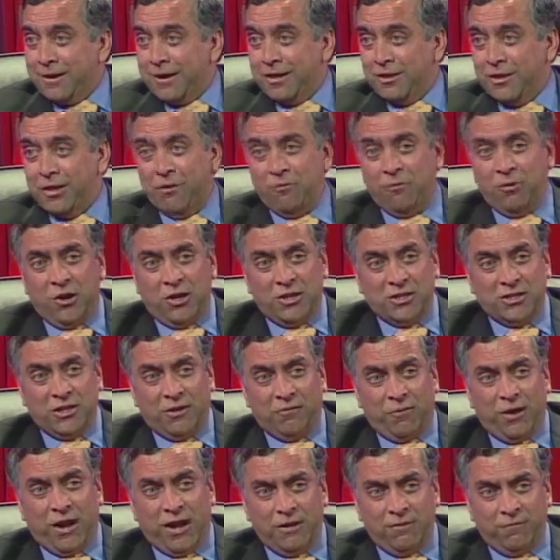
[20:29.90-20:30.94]
and they have lost their
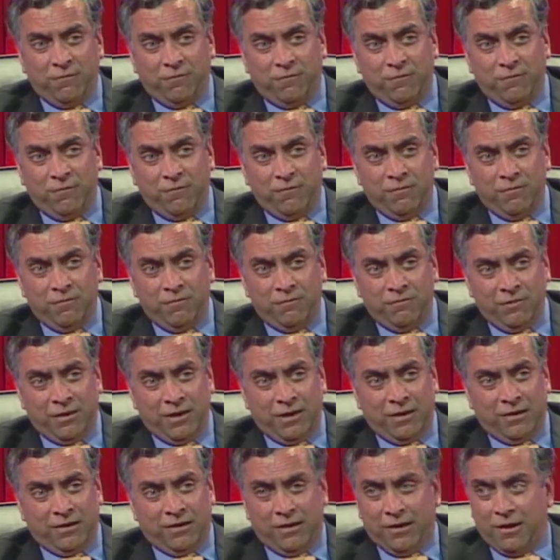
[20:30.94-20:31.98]
wife,
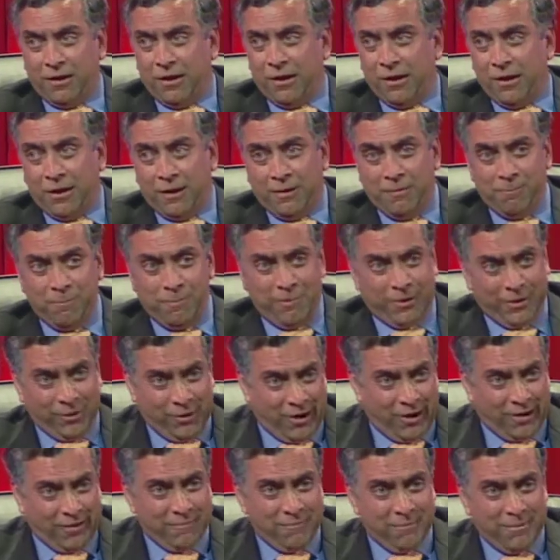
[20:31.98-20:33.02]
their
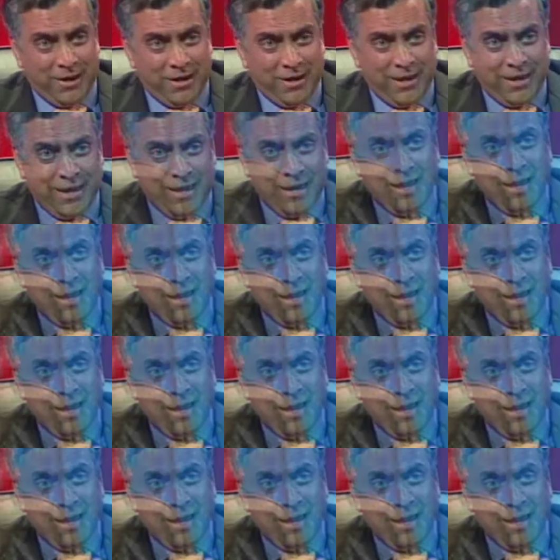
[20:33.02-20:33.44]
lot of money,